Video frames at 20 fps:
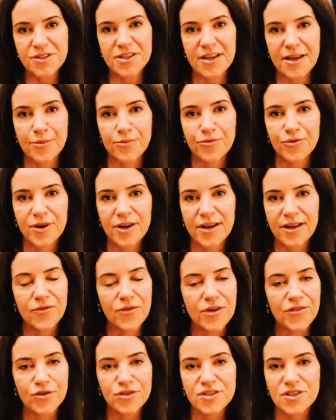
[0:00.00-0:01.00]
tip, really,
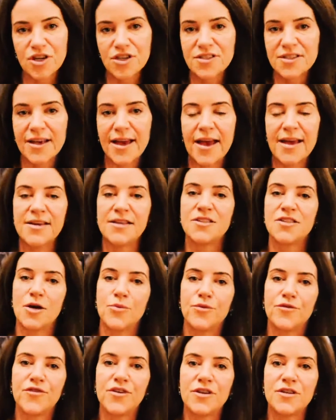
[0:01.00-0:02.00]
if you're starting any
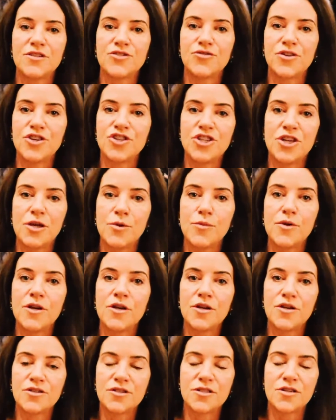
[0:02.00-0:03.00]
type of fitness regime
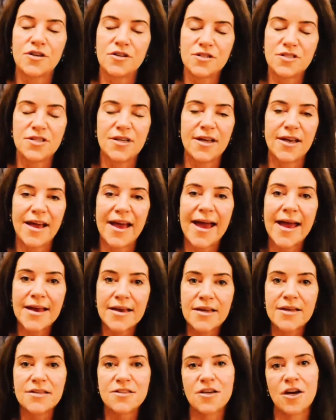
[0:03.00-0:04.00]
and you're starting
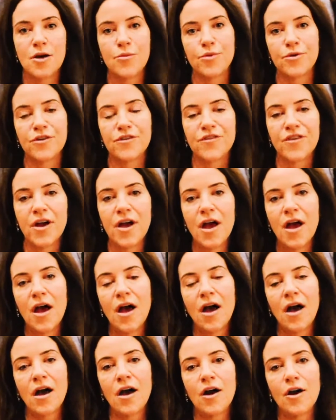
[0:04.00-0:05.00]
any type of
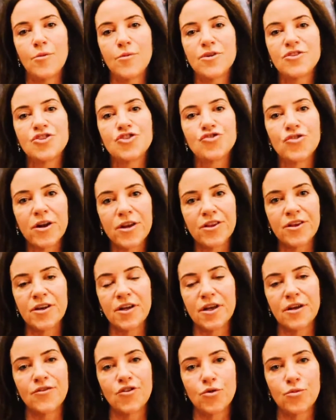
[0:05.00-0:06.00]

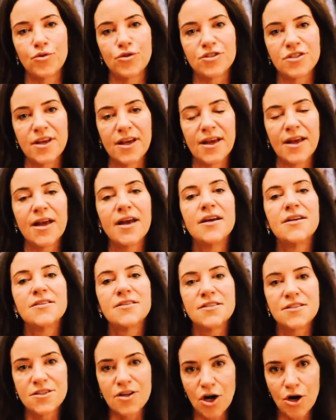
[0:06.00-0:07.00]
strengthening of your body.
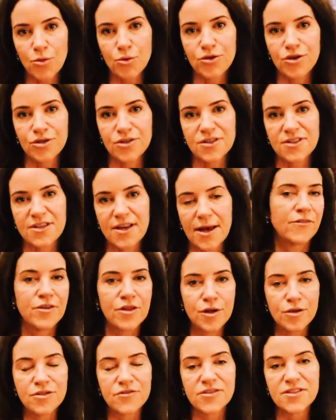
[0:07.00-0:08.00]
Start with your steps. For
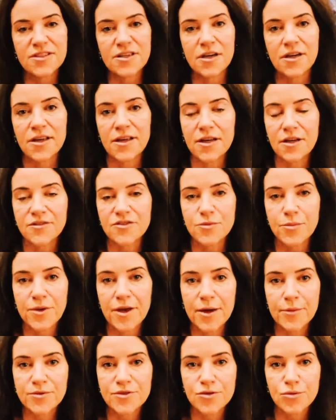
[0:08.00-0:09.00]
those of us lucky enough to
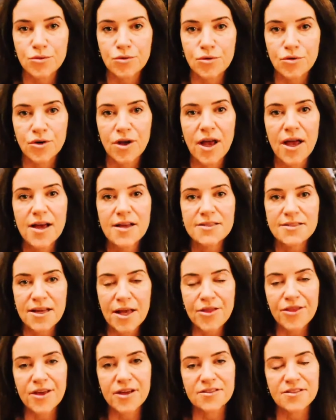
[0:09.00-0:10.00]
be able to walk
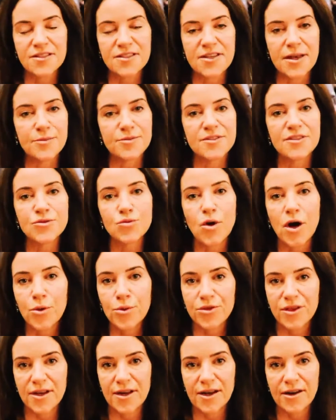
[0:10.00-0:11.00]
10,000 steps is well
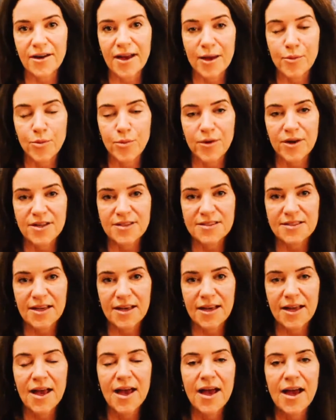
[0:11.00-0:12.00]
within our
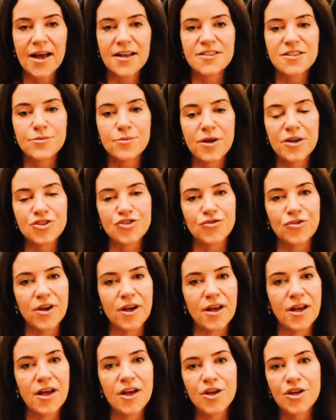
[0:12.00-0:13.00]
capability, and to measure
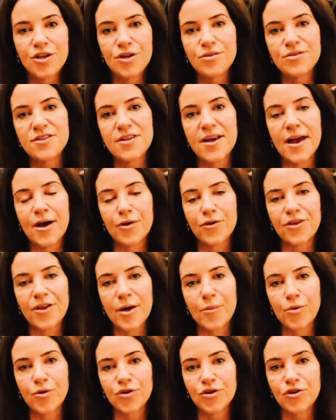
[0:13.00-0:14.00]
it, use the health
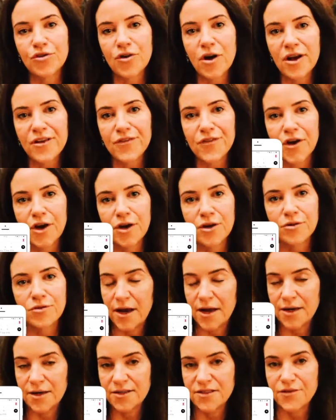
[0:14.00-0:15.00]
app on your
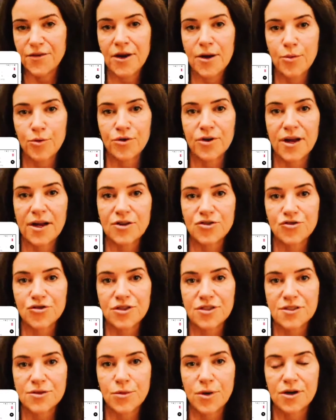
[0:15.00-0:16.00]
iPhone, and it's available on
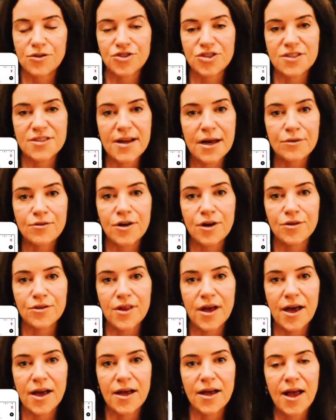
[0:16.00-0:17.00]
Android as well. Just download
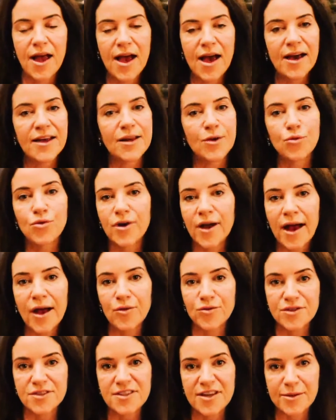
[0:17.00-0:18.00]
that and it will
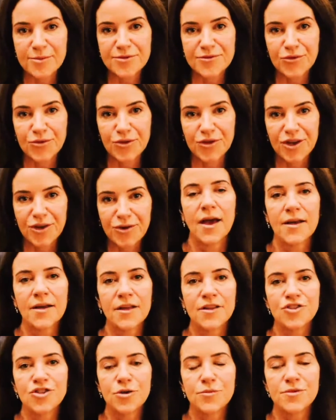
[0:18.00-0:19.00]
count the steps for you.
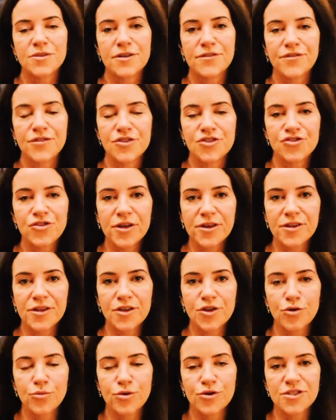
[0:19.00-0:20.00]
Another top tip for
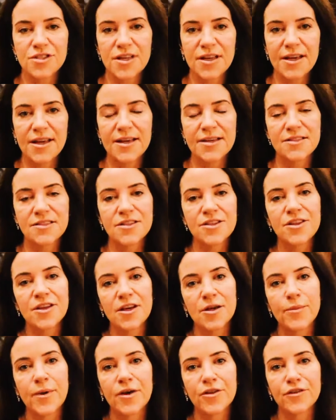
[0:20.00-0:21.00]
strengthening your body is to
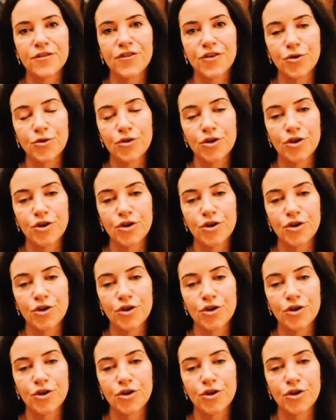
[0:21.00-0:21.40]
think about the fuel